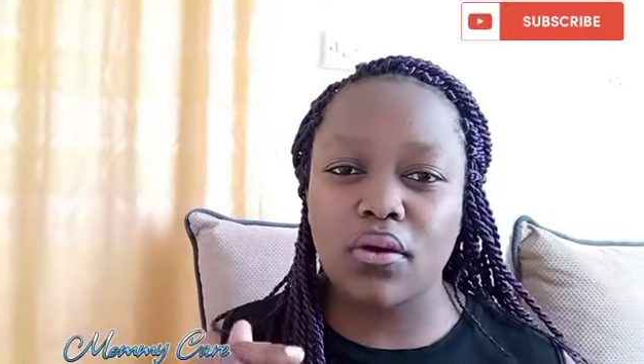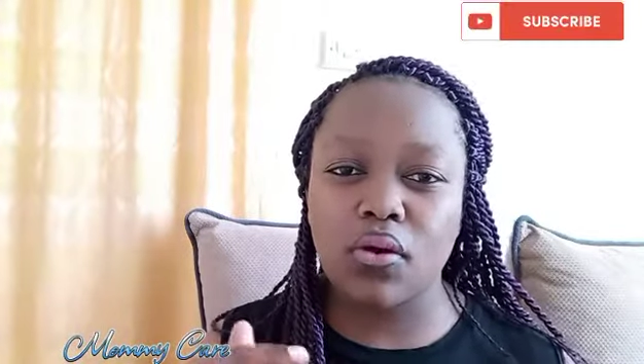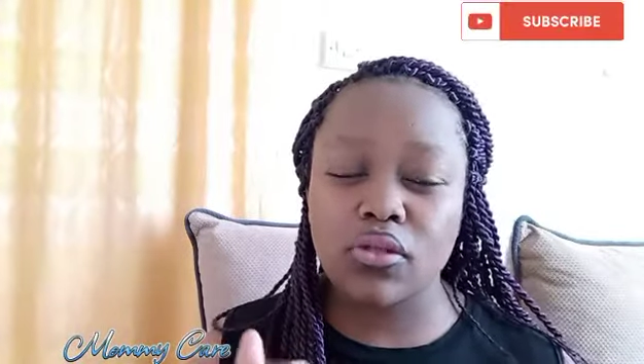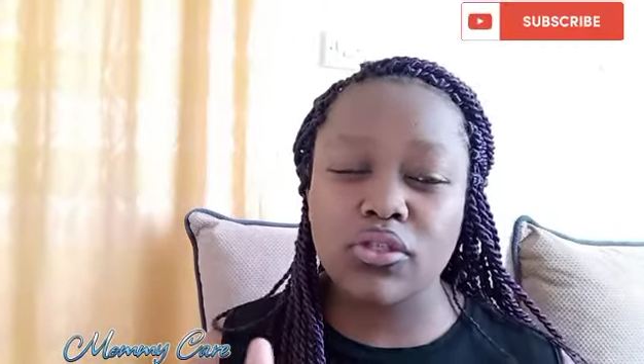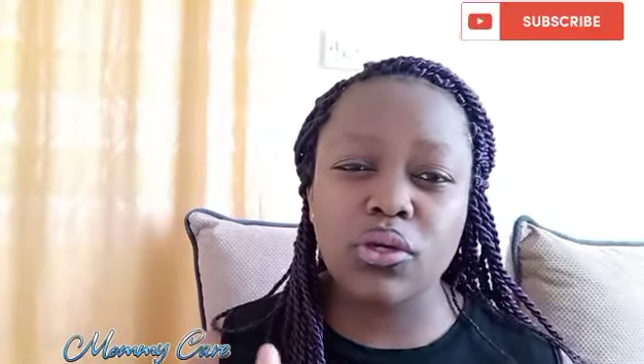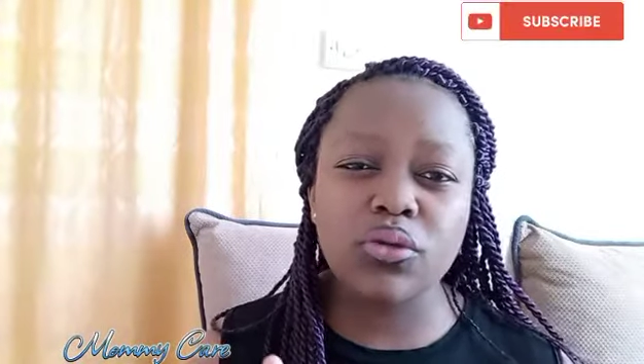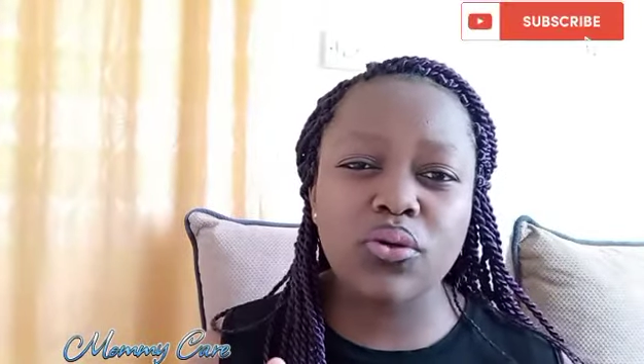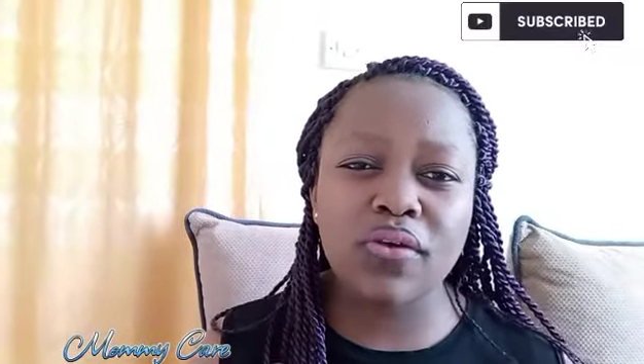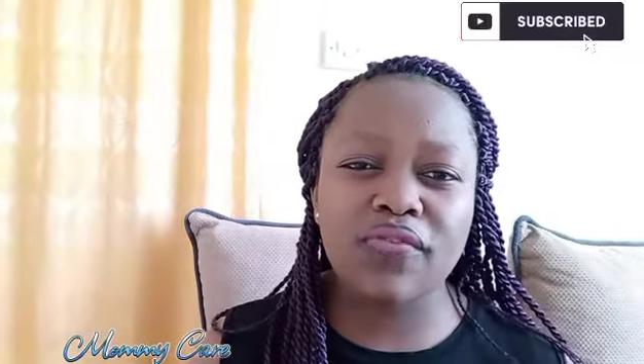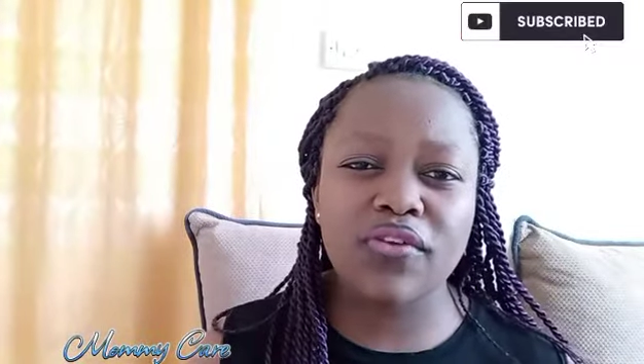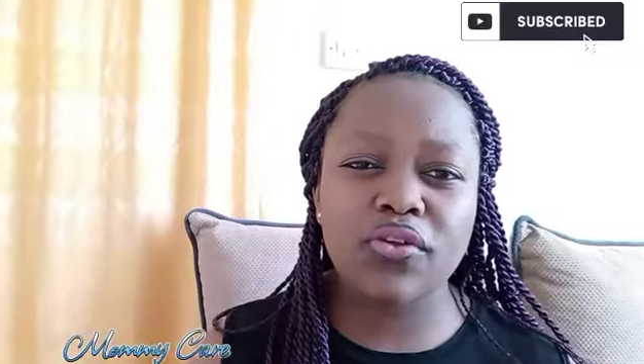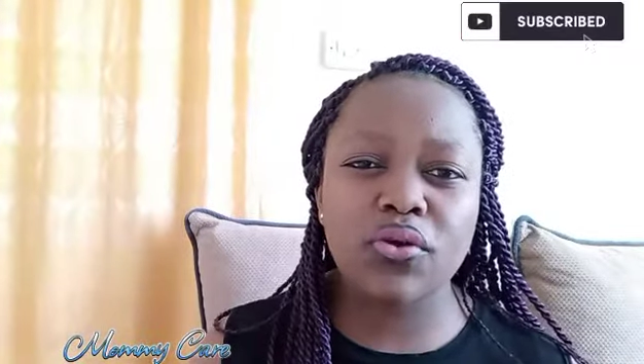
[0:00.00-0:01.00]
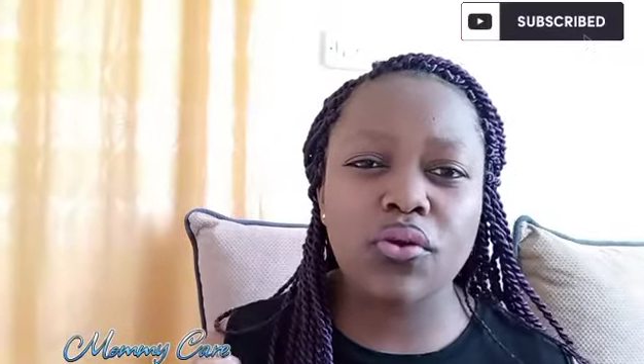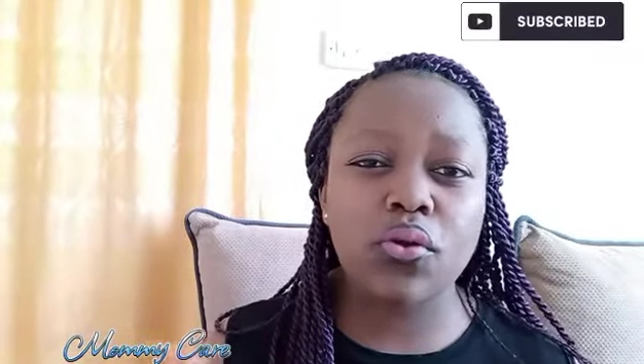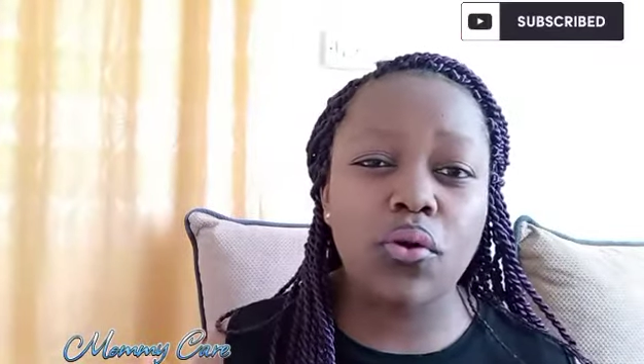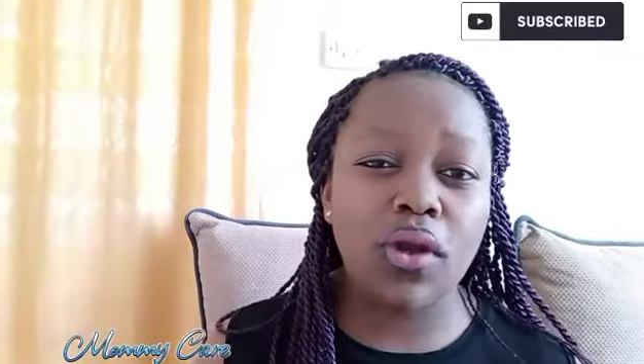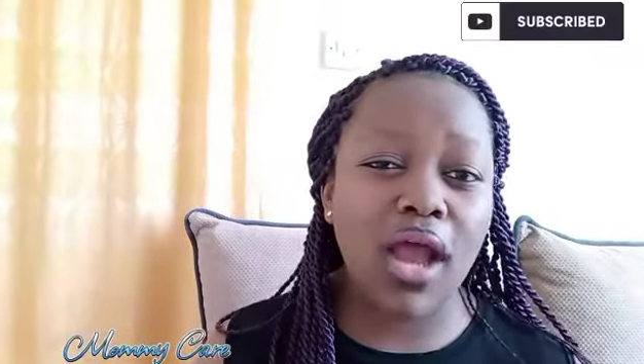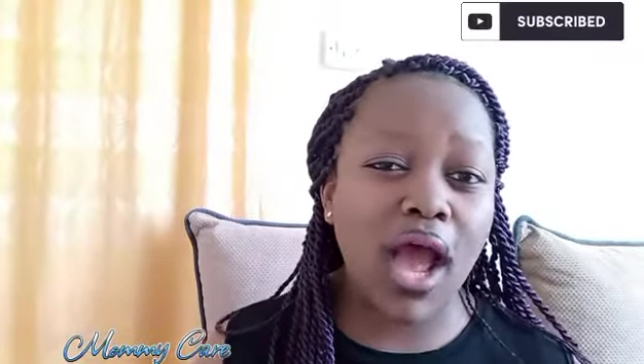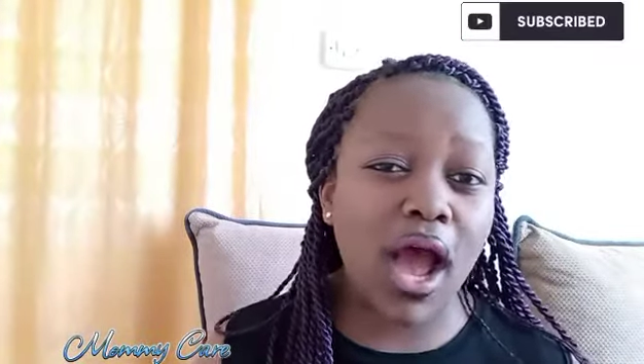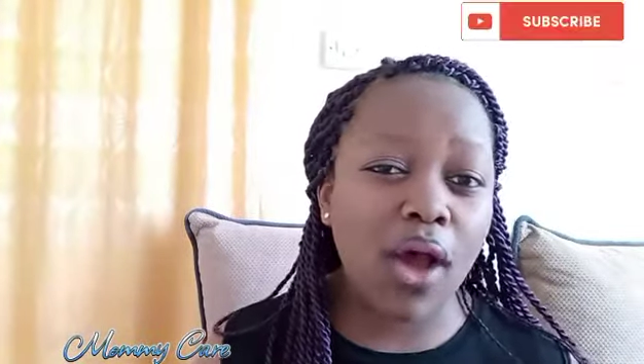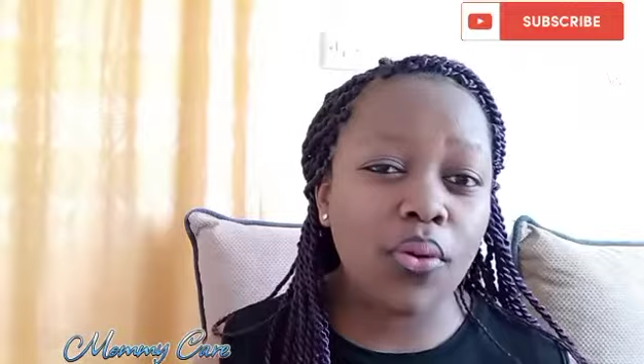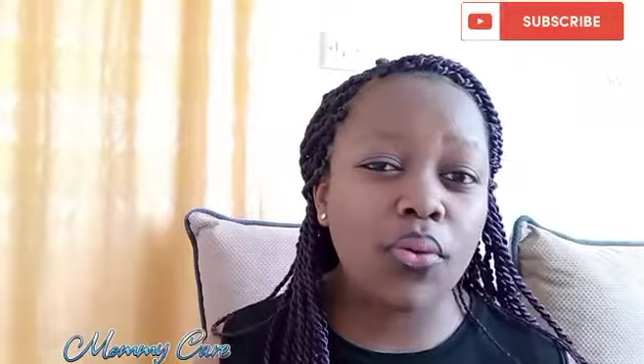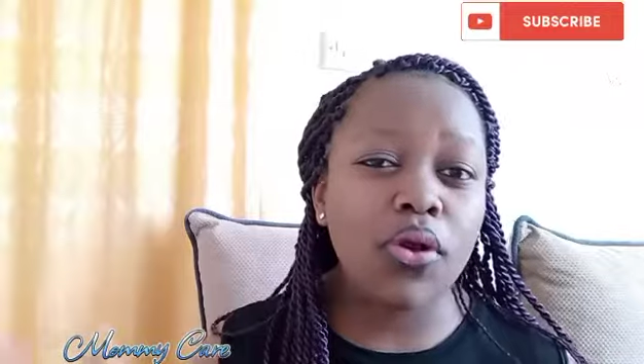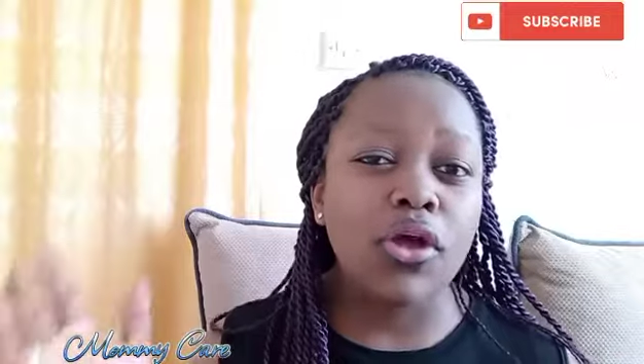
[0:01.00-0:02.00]
also do a video on
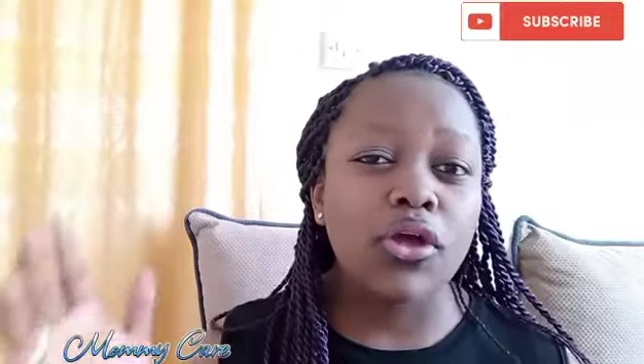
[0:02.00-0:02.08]
how